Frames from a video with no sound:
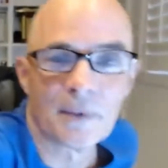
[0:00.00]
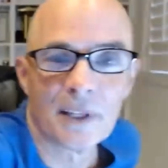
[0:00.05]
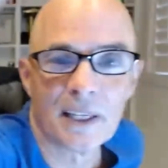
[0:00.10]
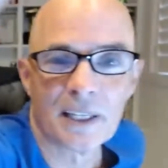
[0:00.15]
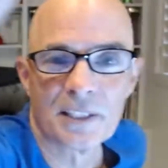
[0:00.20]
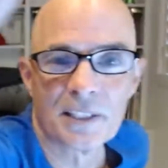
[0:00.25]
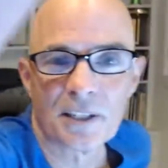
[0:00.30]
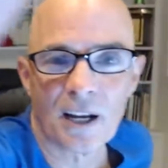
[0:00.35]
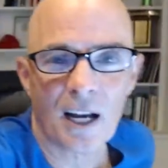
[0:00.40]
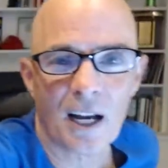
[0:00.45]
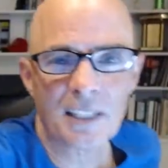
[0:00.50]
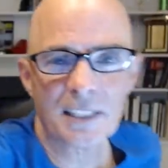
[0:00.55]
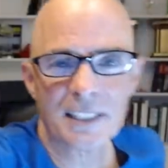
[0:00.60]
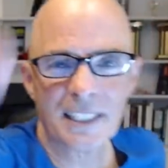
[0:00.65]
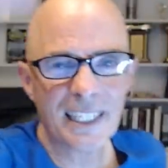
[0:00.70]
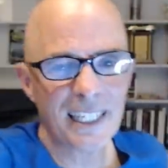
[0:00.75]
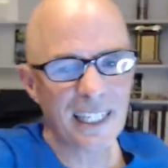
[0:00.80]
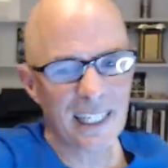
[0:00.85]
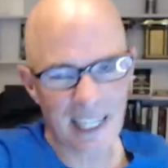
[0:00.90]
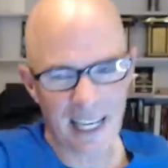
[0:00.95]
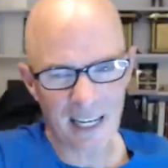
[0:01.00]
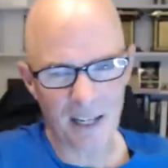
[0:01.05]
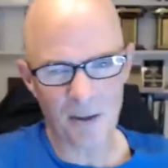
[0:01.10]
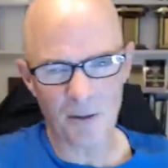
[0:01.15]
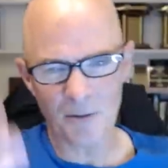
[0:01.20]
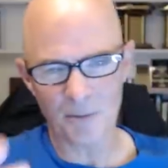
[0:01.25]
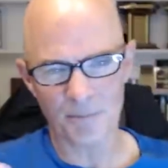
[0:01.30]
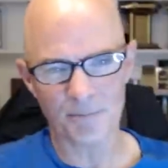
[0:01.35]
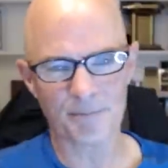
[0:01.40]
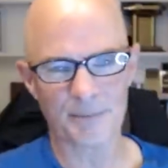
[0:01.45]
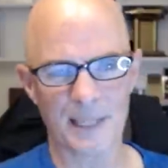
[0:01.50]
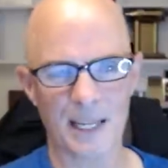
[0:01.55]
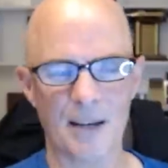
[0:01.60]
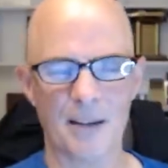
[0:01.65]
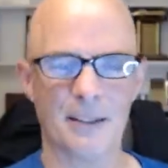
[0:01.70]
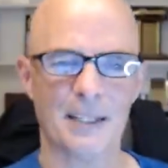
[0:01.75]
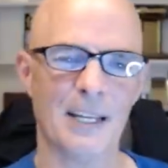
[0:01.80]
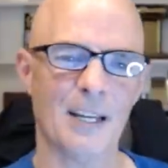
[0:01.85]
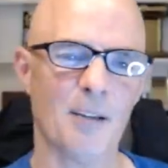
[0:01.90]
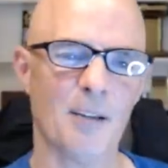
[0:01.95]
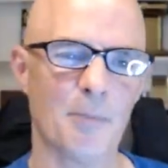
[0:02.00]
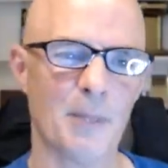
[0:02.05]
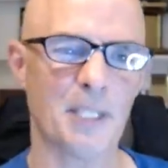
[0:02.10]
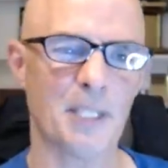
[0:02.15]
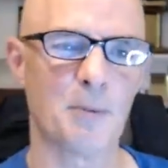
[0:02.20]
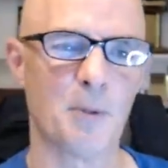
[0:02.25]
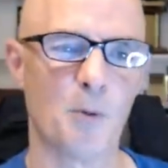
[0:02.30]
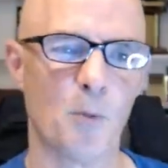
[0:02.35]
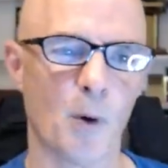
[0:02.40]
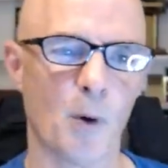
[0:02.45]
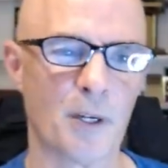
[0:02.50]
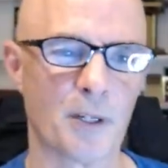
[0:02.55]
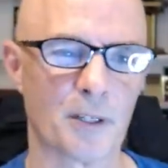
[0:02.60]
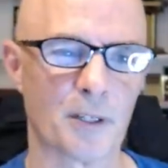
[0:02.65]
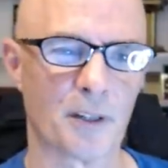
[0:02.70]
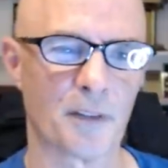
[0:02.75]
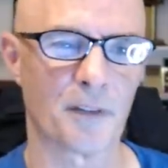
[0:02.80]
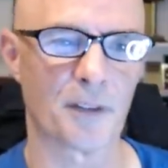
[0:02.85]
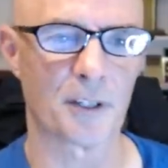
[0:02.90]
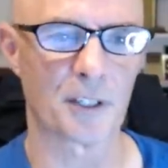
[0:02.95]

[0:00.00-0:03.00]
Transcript: exhaust heat out. Now, now it makes me wonder if